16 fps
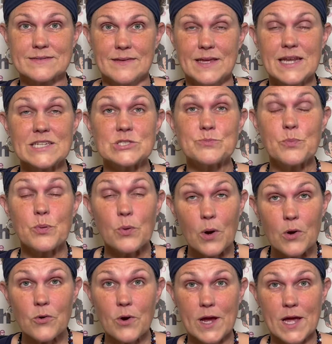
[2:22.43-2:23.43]
It is
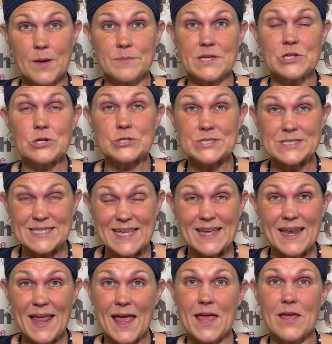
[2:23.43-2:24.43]
programmed in your
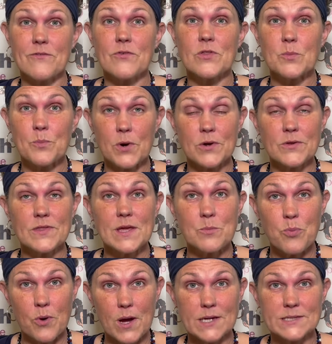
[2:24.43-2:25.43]
DNA for the birthing
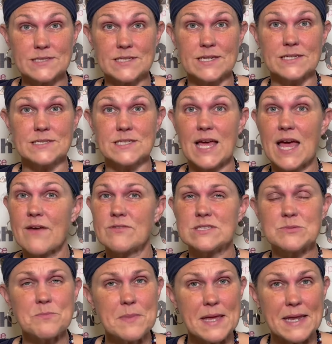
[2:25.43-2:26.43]
process to have as
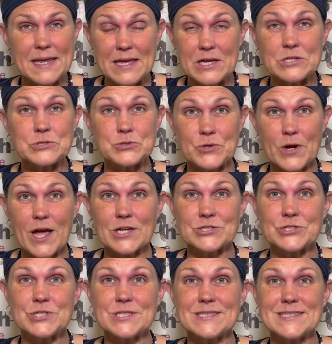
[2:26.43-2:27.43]
many
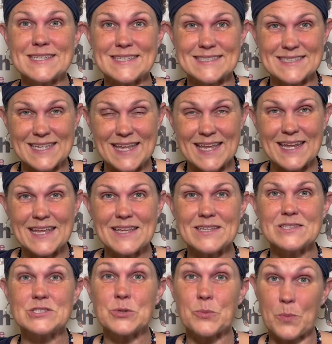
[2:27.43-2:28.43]
contractions as
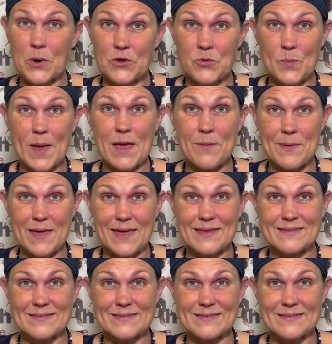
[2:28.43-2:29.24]
needed to birth baby.